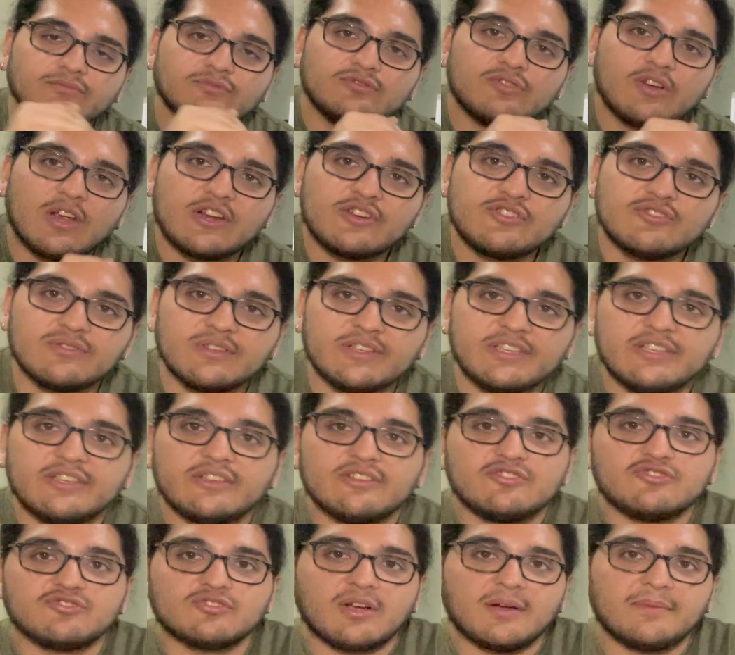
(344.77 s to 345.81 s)
gradually
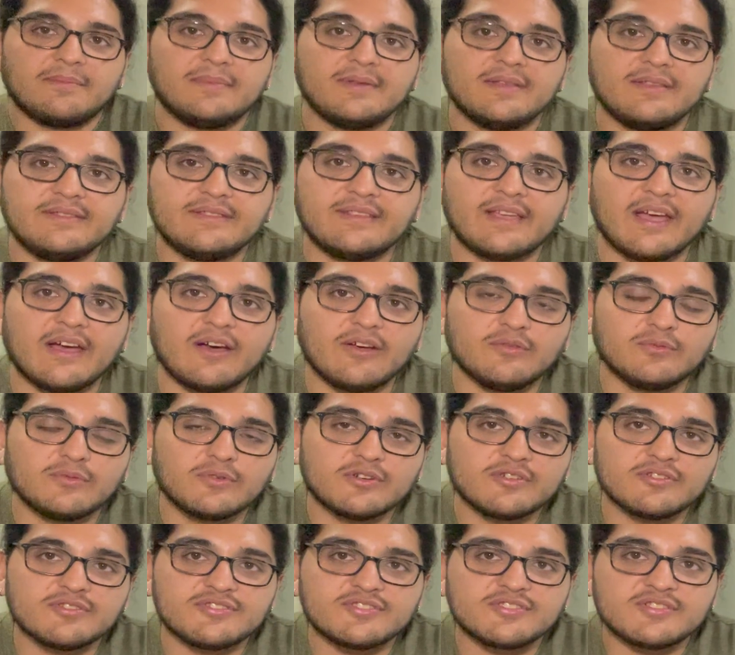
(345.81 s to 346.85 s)
drop
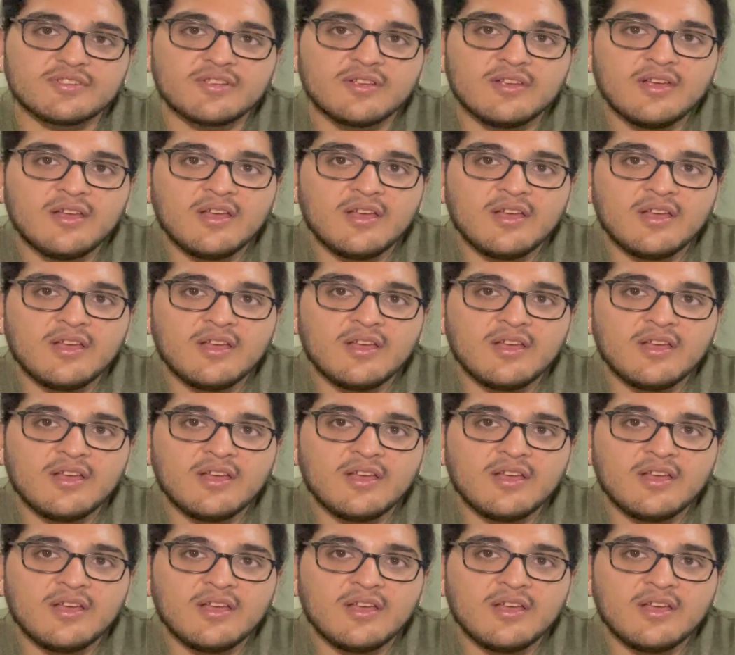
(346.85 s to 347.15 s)
downwards.